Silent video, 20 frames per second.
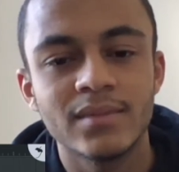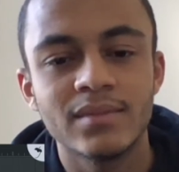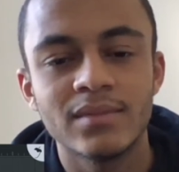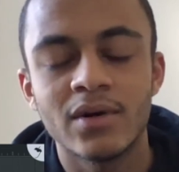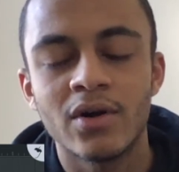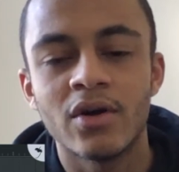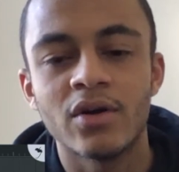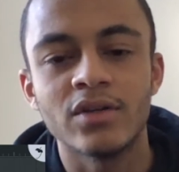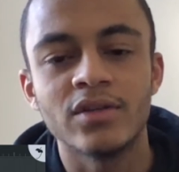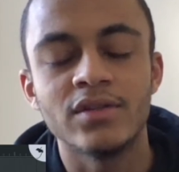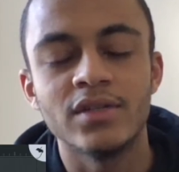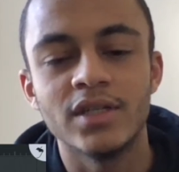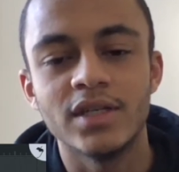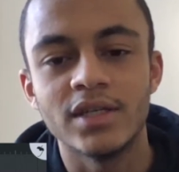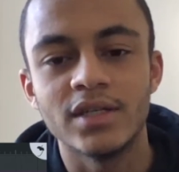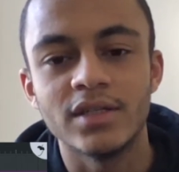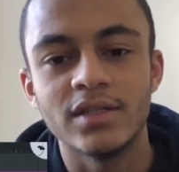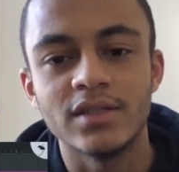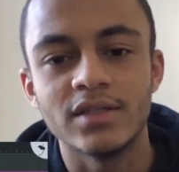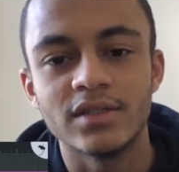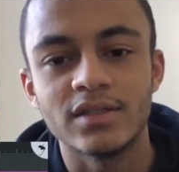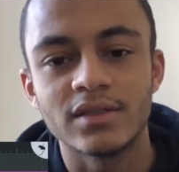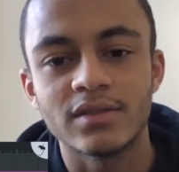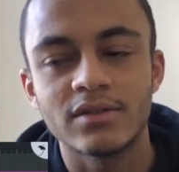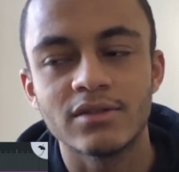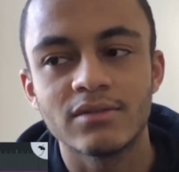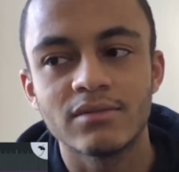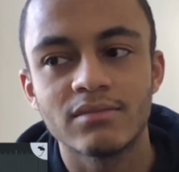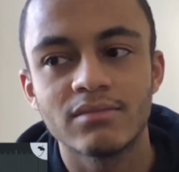All you need is